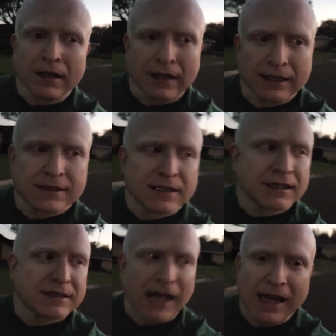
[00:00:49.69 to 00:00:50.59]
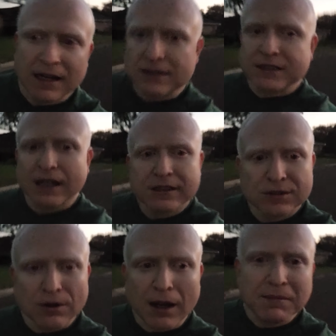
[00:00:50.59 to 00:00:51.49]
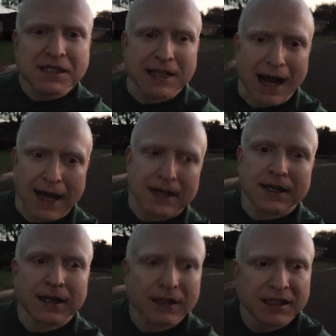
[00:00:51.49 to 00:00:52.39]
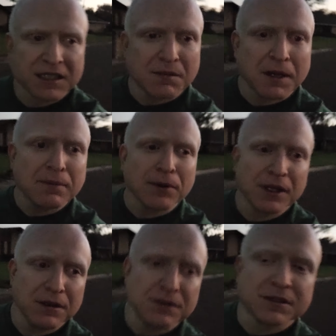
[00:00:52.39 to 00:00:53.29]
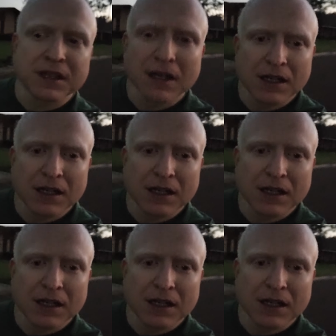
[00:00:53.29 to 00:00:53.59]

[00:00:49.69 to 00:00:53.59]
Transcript: It's sad outside, so I'm sad. You see, people use